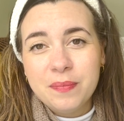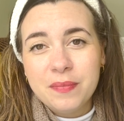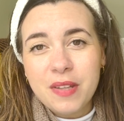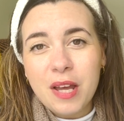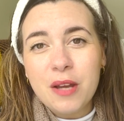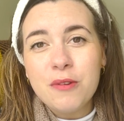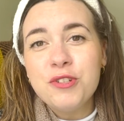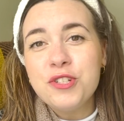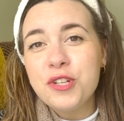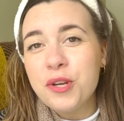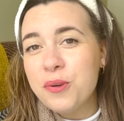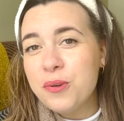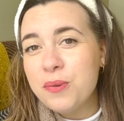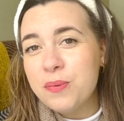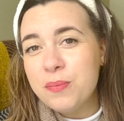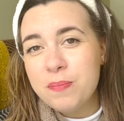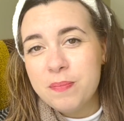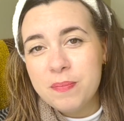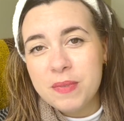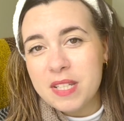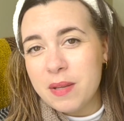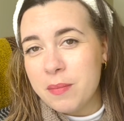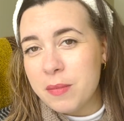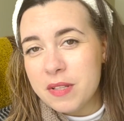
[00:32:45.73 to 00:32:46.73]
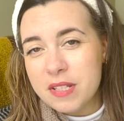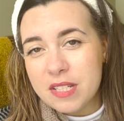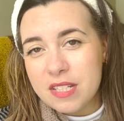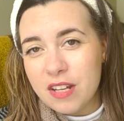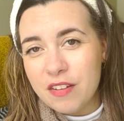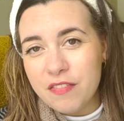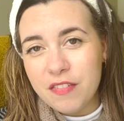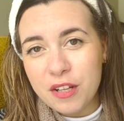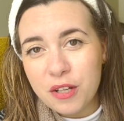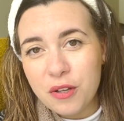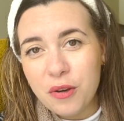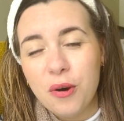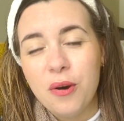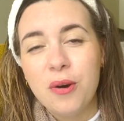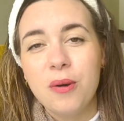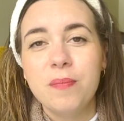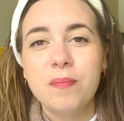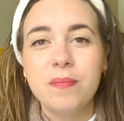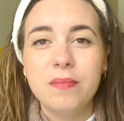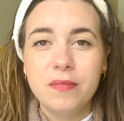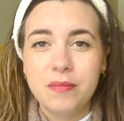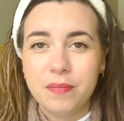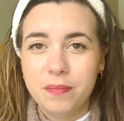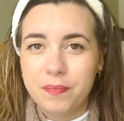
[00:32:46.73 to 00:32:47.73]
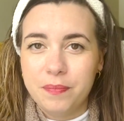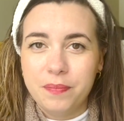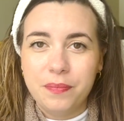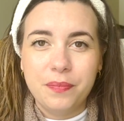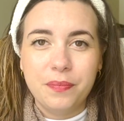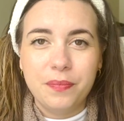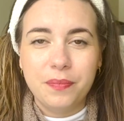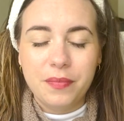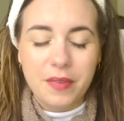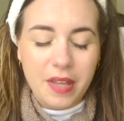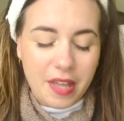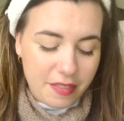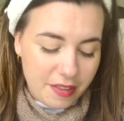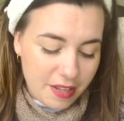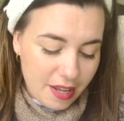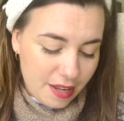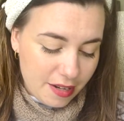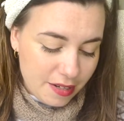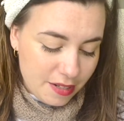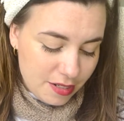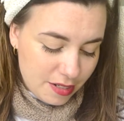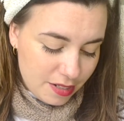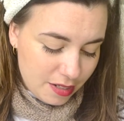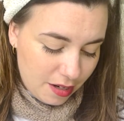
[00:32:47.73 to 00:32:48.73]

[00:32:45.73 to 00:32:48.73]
I'll show some of the stuff I got at the end.